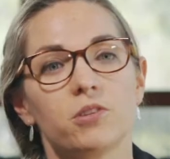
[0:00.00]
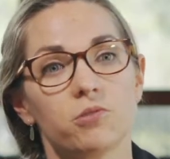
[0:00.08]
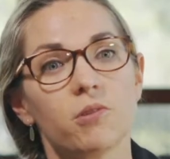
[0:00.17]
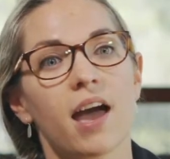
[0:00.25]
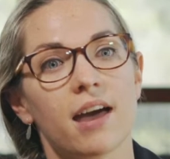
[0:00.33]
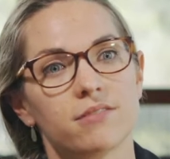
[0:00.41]
we
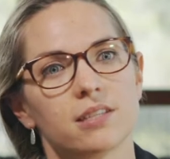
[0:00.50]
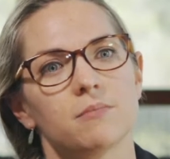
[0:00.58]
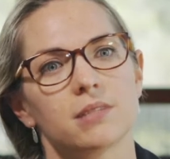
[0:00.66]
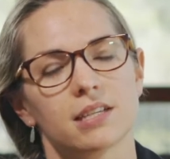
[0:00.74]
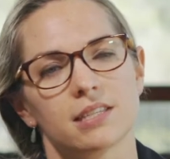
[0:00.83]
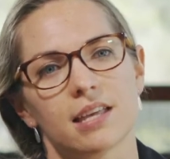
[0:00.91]
do have
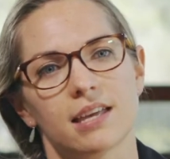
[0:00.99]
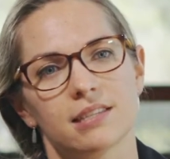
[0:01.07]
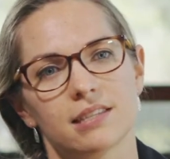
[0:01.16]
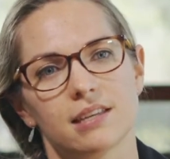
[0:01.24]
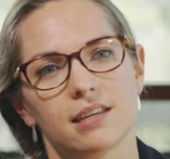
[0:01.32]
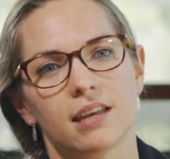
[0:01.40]
some
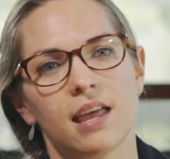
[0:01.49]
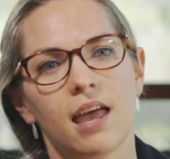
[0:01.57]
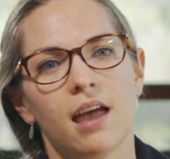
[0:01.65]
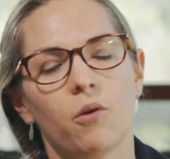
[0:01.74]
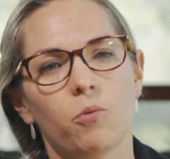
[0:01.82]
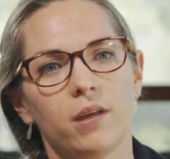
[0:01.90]
success. And
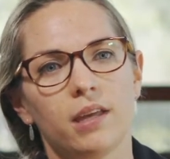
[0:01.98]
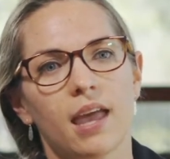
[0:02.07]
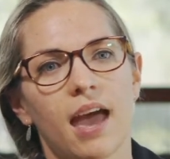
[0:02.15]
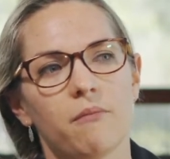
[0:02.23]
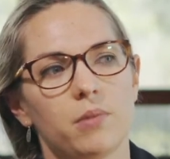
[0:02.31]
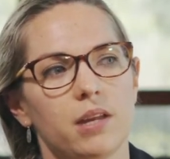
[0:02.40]
we
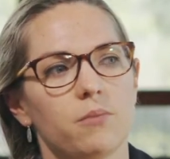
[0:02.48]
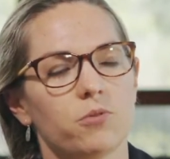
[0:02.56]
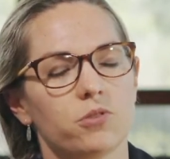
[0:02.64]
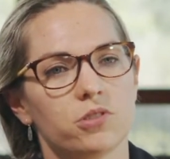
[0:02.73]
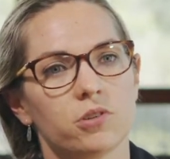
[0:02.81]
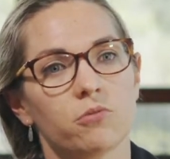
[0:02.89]
have been
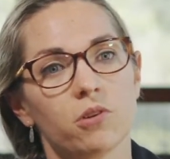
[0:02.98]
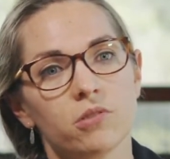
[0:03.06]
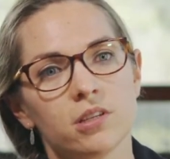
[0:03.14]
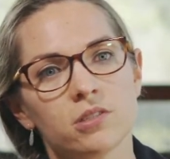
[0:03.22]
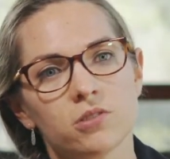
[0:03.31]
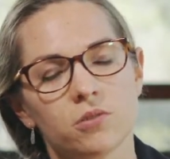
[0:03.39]
able to grow
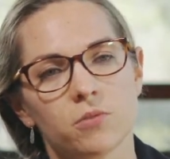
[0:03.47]
these